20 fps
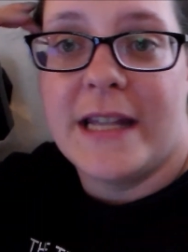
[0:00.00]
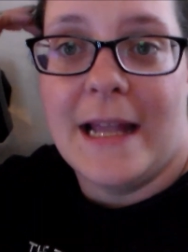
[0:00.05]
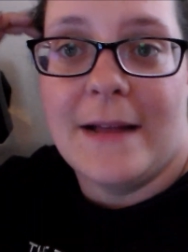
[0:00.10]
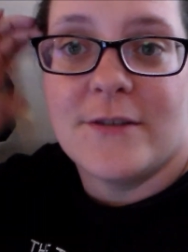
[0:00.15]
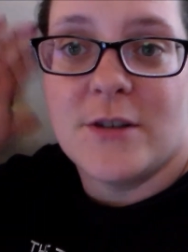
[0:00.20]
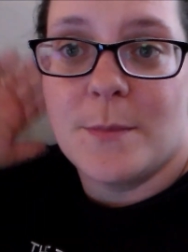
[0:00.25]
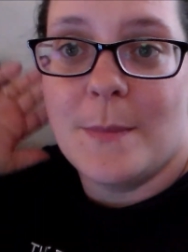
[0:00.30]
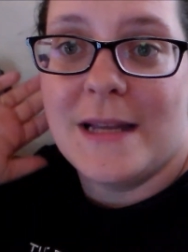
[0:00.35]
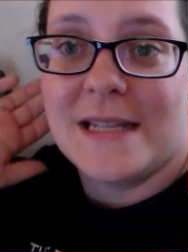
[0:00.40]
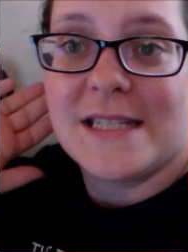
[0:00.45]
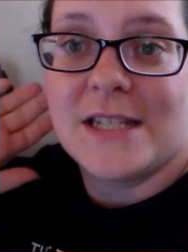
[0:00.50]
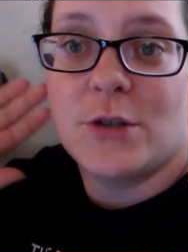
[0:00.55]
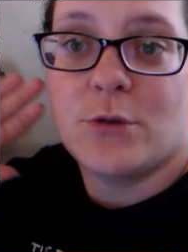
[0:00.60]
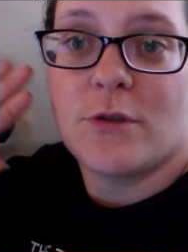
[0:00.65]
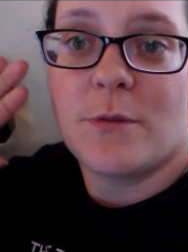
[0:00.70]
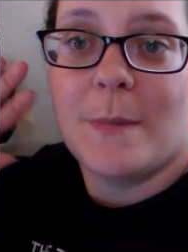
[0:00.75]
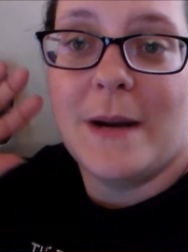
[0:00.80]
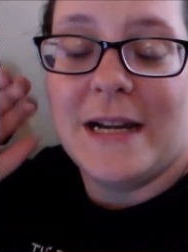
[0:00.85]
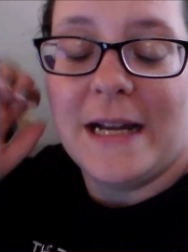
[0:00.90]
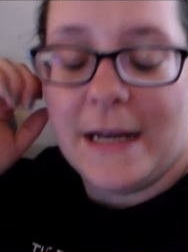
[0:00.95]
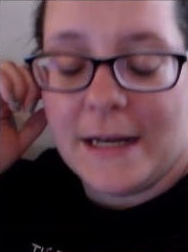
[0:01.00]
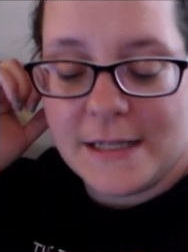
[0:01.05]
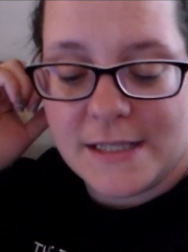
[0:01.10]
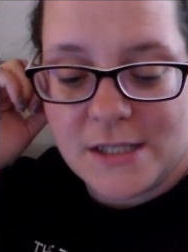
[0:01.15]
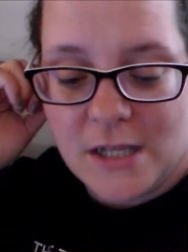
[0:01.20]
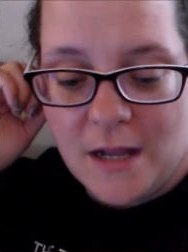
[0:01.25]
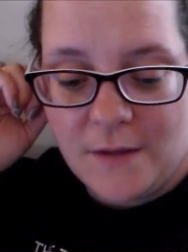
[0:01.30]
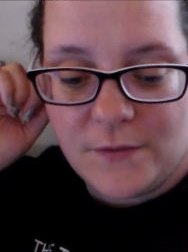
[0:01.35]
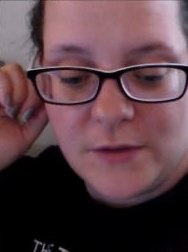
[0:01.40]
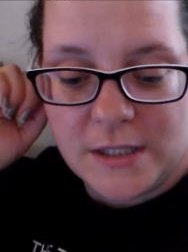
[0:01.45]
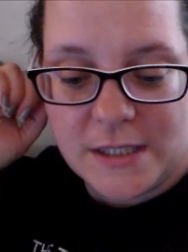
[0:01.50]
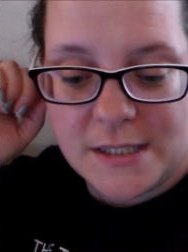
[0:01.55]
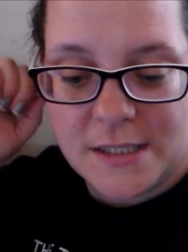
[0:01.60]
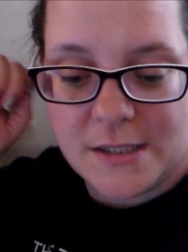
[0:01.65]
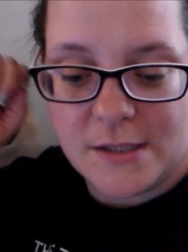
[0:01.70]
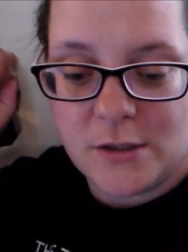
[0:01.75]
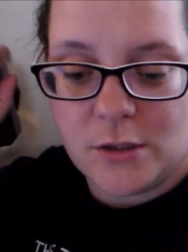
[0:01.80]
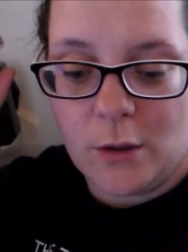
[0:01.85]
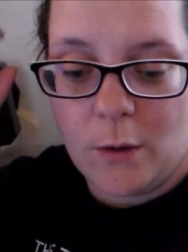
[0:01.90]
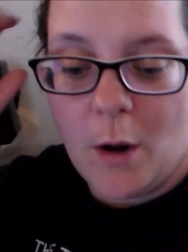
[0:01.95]
and left a message with my dentist office,
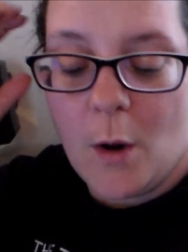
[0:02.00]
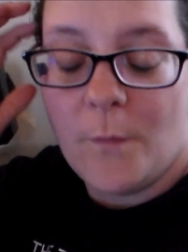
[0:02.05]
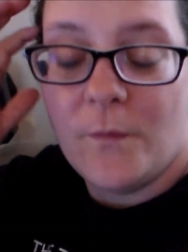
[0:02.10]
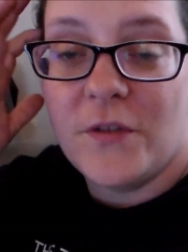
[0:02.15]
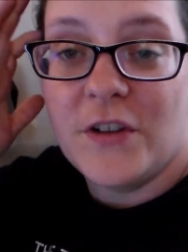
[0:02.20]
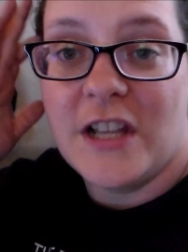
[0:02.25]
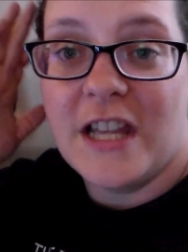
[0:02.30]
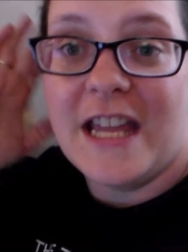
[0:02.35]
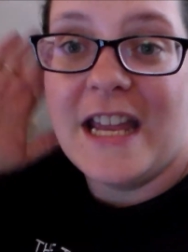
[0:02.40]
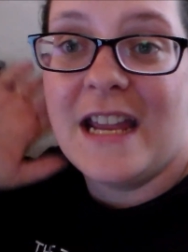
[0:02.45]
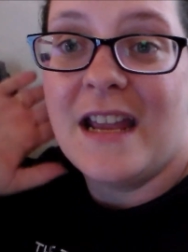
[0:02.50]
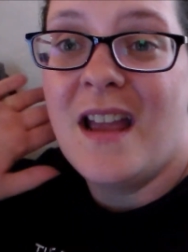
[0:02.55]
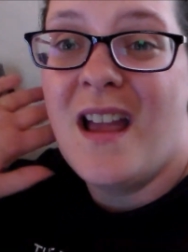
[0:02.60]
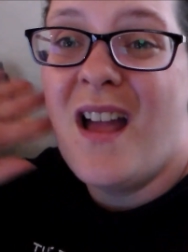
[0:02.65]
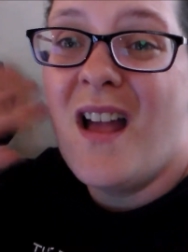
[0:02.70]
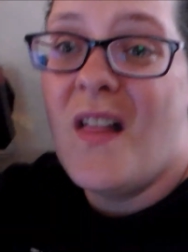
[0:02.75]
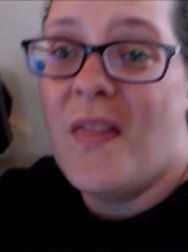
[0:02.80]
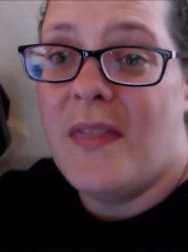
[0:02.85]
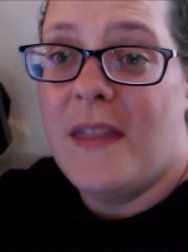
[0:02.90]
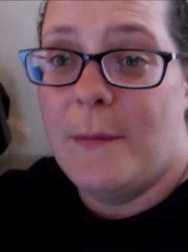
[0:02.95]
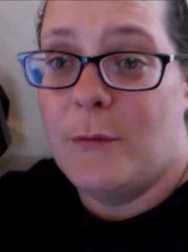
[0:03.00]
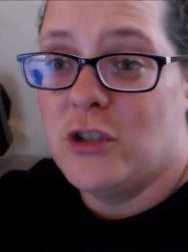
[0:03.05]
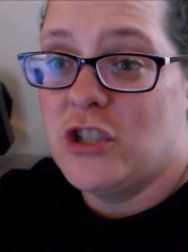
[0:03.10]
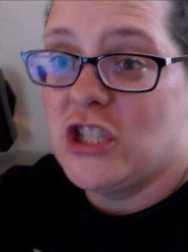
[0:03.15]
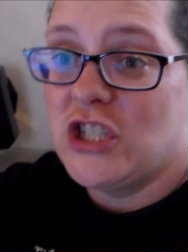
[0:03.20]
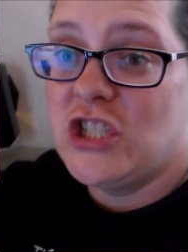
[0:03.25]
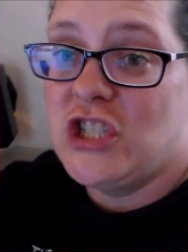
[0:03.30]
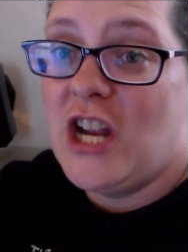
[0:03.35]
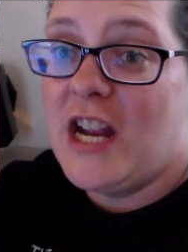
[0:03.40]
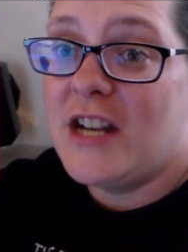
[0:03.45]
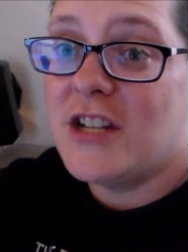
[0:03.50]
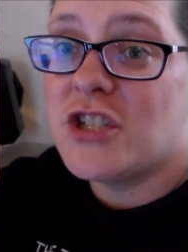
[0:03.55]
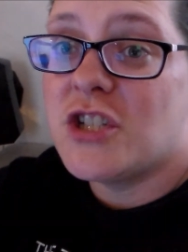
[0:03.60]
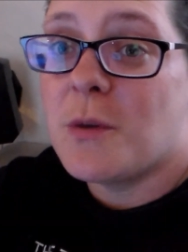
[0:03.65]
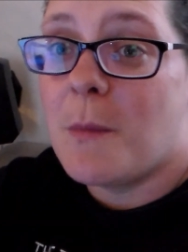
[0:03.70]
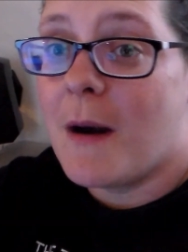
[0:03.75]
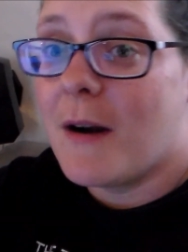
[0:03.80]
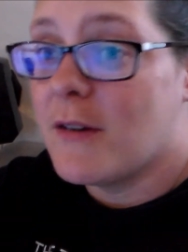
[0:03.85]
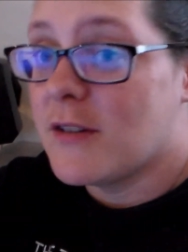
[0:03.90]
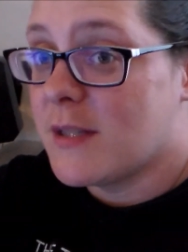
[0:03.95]
so hopefully they will just
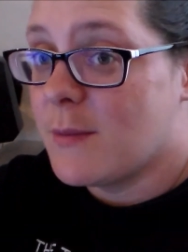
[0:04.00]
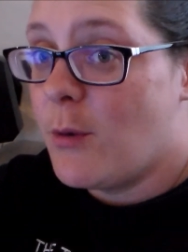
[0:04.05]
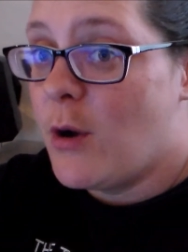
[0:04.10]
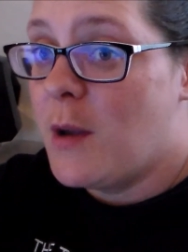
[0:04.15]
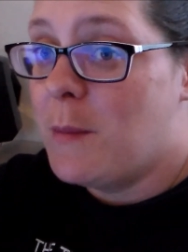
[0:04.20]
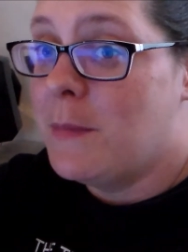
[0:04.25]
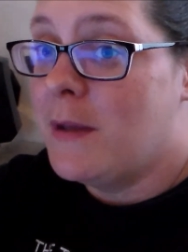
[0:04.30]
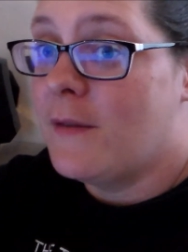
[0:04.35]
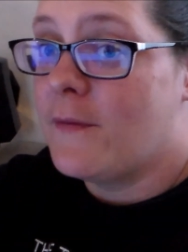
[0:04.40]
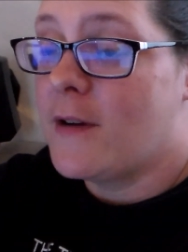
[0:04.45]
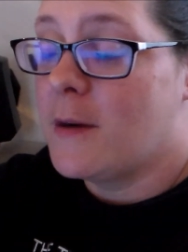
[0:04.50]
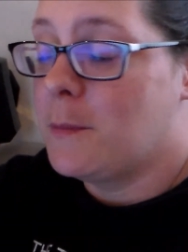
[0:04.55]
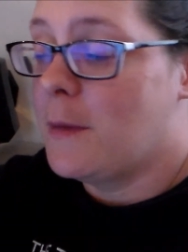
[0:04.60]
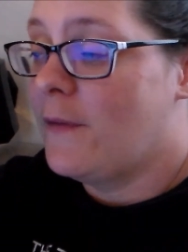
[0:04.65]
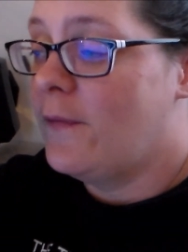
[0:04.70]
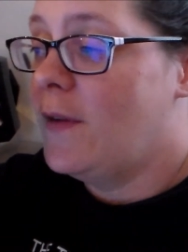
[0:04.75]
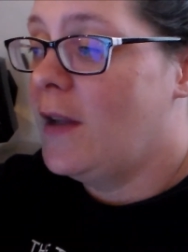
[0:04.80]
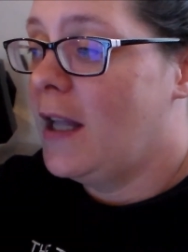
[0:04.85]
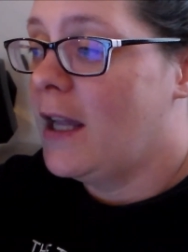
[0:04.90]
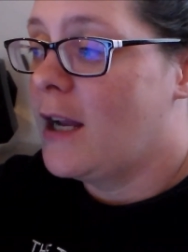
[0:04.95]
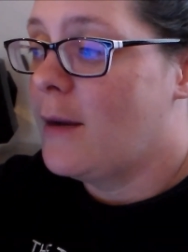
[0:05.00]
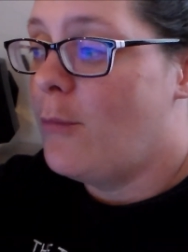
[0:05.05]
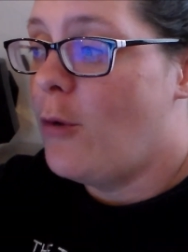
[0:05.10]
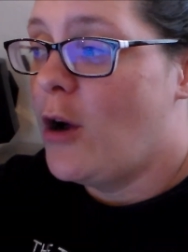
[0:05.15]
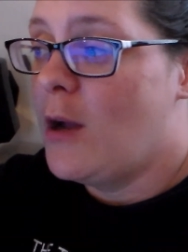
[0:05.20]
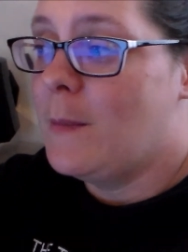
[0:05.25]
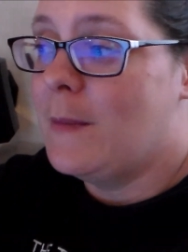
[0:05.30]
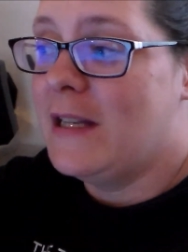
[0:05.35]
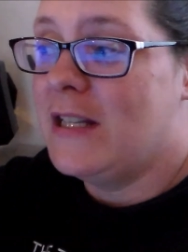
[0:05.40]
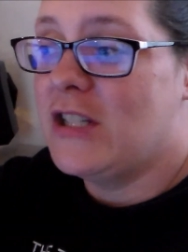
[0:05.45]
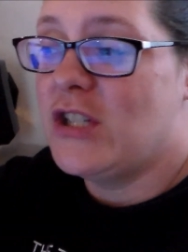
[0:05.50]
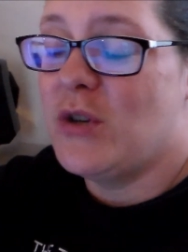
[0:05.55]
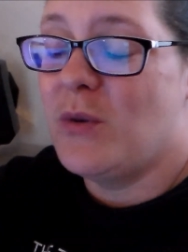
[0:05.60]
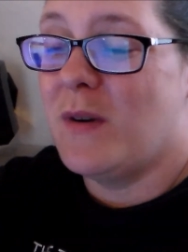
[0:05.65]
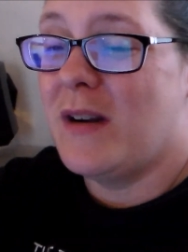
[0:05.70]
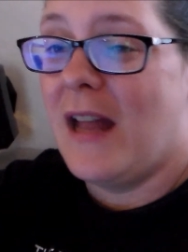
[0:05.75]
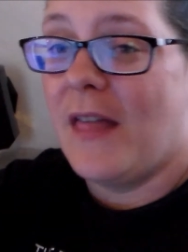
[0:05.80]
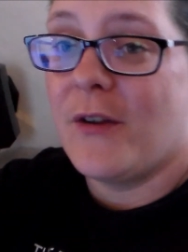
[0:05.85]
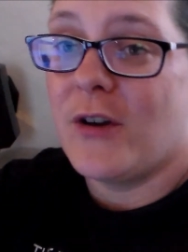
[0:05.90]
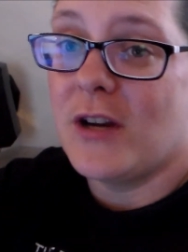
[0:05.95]
change tomorrow's appointment from a filling appointment
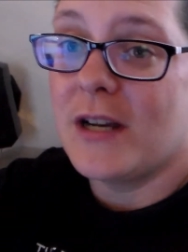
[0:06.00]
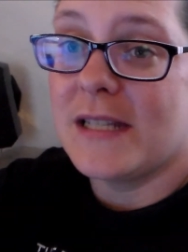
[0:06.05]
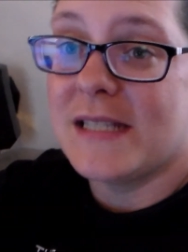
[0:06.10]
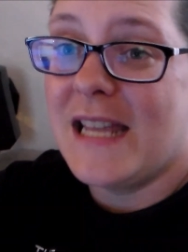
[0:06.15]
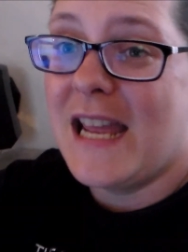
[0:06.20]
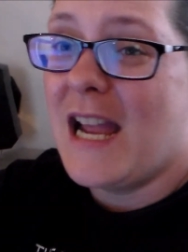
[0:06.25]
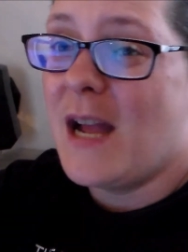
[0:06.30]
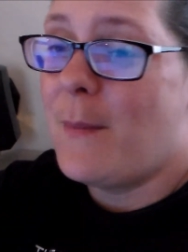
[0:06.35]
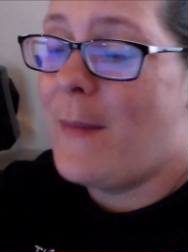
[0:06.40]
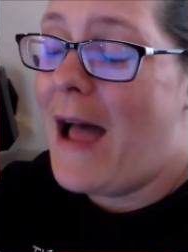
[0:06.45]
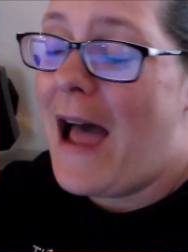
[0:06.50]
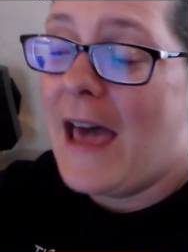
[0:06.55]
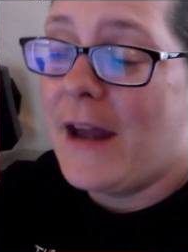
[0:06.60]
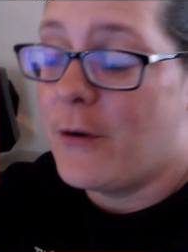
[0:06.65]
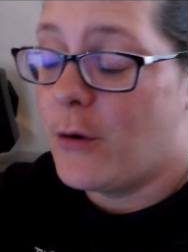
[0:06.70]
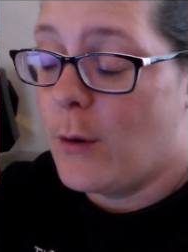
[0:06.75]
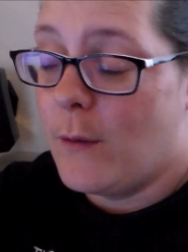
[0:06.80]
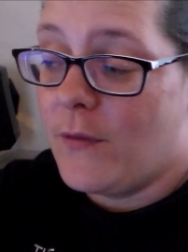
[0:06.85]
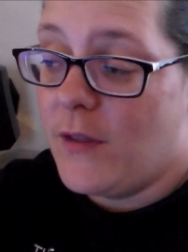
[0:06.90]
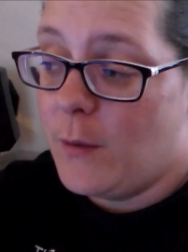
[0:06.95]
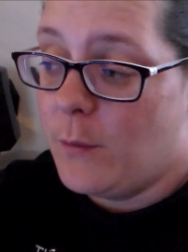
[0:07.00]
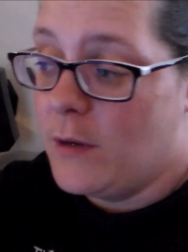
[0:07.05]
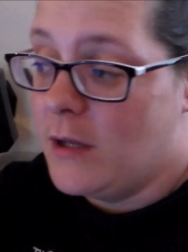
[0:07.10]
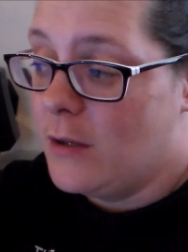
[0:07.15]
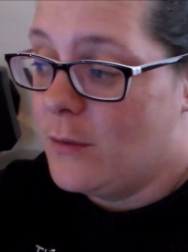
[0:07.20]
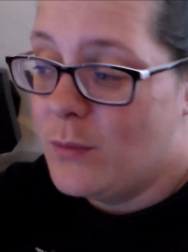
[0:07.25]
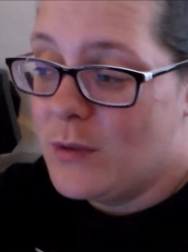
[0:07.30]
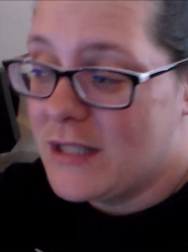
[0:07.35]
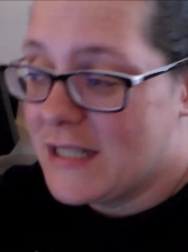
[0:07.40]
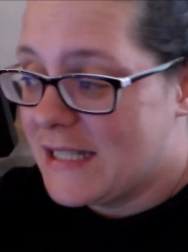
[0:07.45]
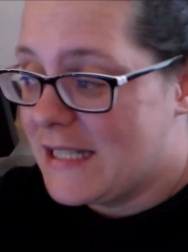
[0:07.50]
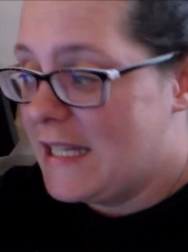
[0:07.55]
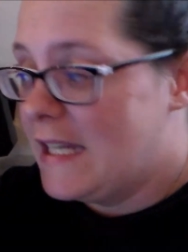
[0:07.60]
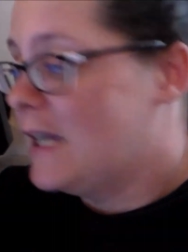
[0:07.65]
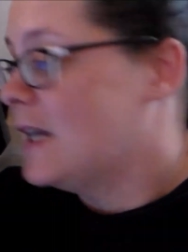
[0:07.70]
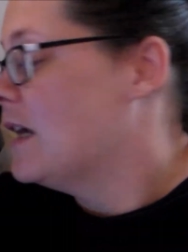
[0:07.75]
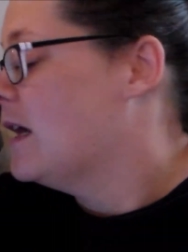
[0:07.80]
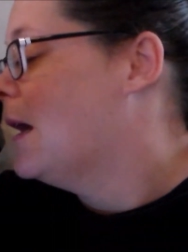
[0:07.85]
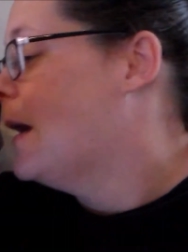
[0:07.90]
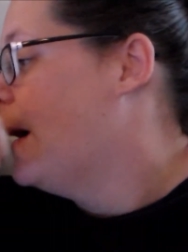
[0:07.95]
to another exam. I don't know if they will. We'll
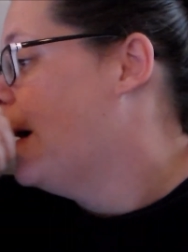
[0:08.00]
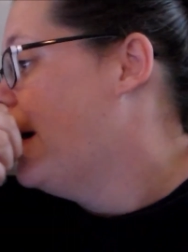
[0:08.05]
see.